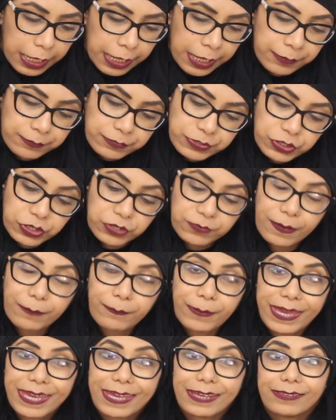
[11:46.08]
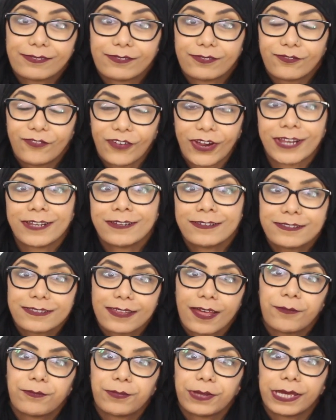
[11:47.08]
She talks about making
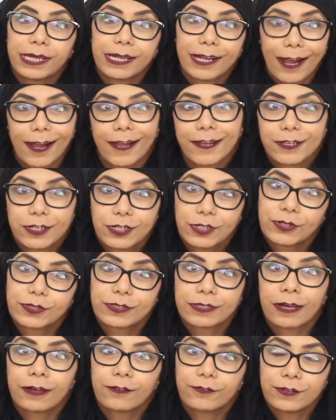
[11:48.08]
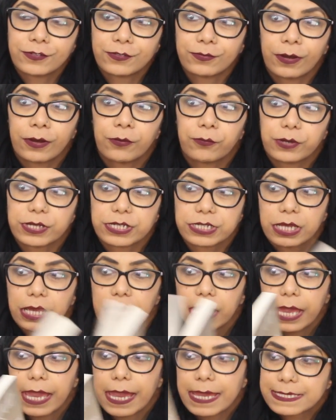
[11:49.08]
friends and being kind to yourself as well, which
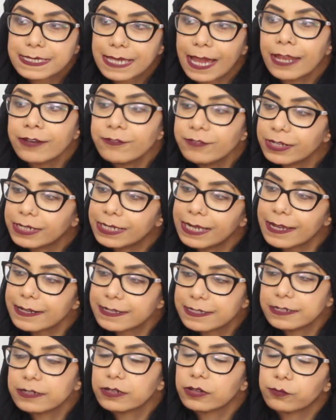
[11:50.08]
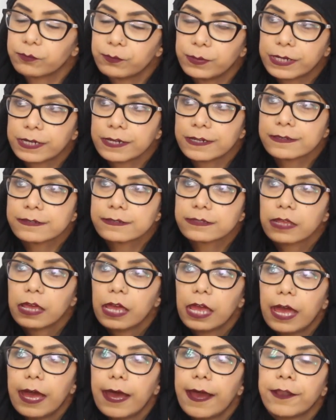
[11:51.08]
is kind of neglected because
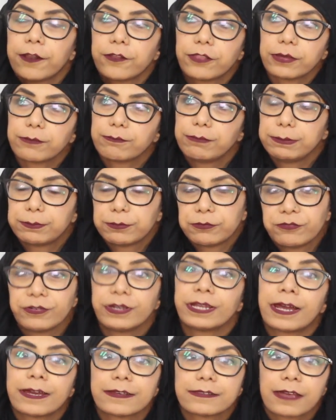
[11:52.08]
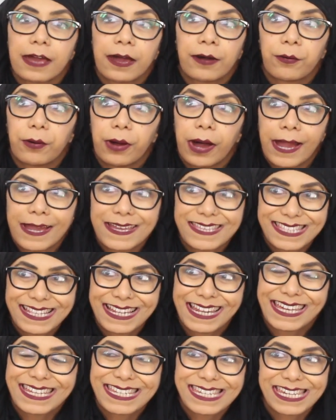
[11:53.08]
I don't think people realise how
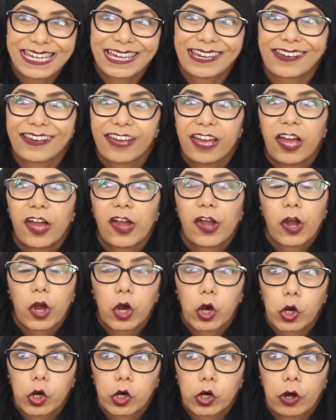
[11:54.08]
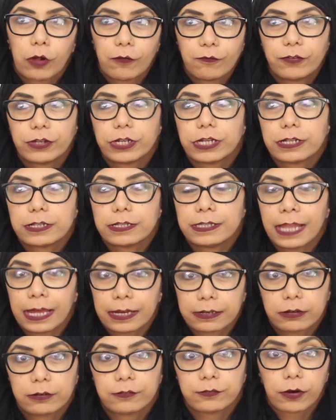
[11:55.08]
isolating
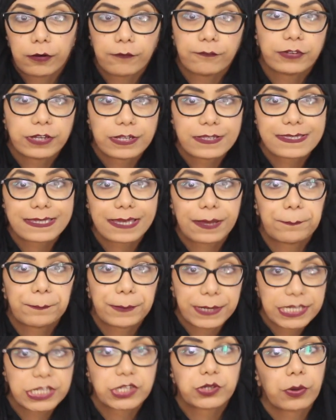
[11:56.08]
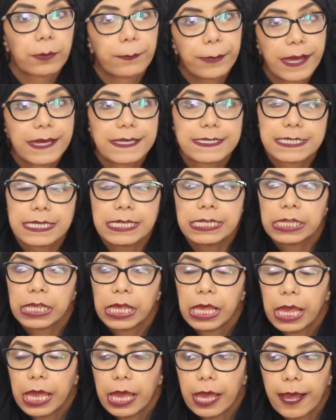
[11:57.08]
lack of confidence can be to a person.
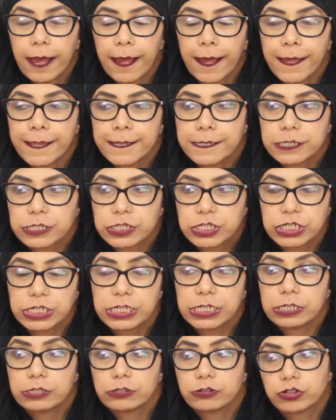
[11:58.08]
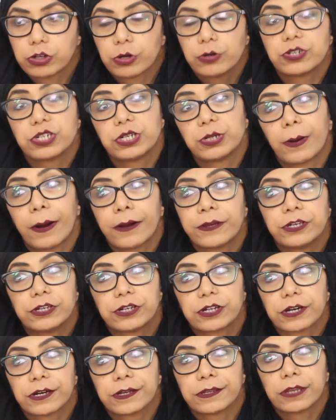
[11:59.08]
And she shows you how
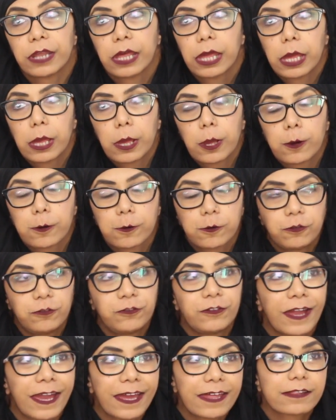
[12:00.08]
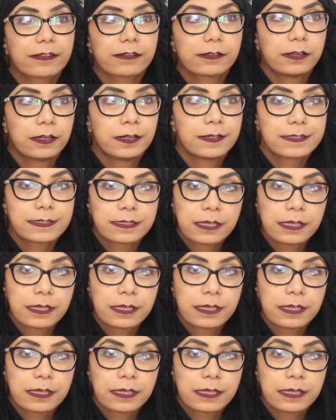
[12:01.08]
you can create a